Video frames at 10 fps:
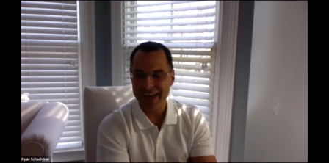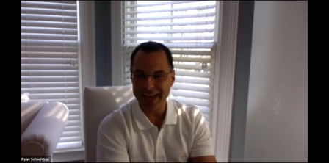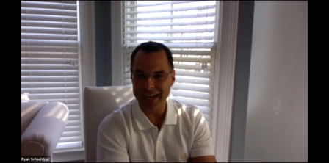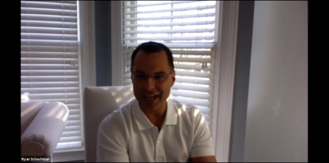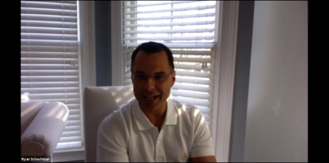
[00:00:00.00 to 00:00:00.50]

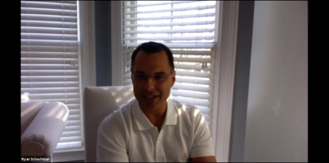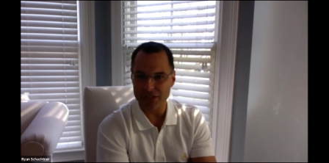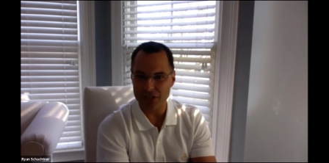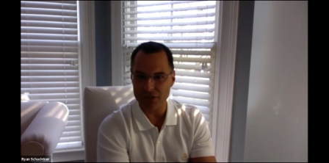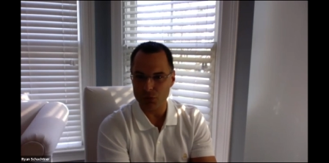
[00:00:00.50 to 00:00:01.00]
and
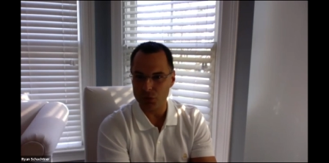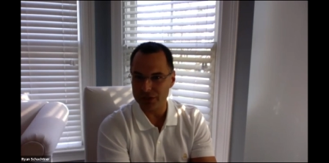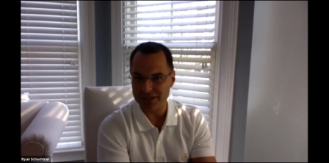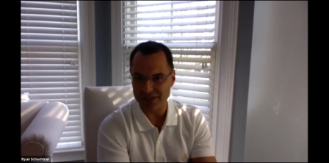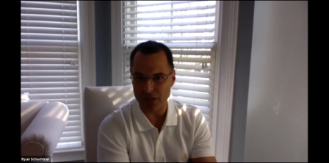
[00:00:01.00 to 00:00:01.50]
just
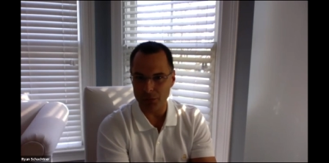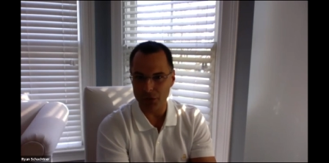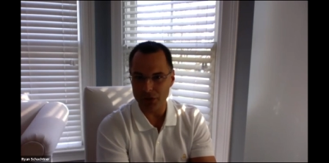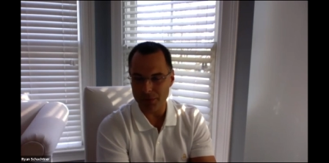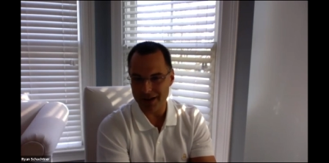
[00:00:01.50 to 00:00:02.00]
really
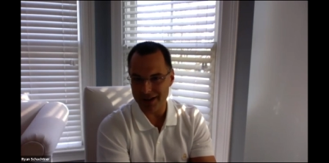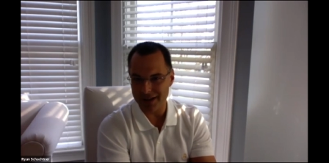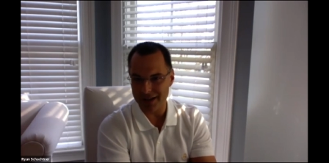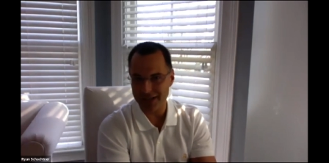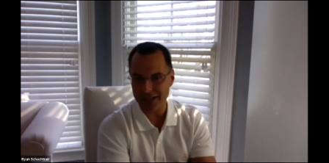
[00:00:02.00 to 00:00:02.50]
stumbled
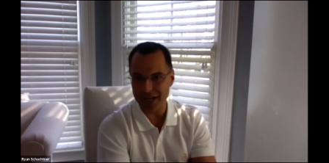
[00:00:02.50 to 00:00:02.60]
upon